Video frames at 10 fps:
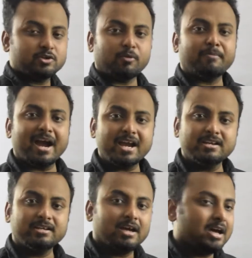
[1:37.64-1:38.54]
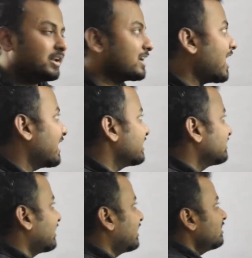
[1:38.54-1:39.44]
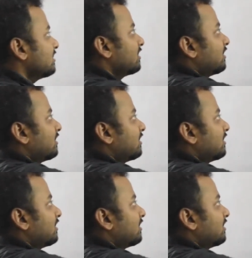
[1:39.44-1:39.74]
your mind regarding the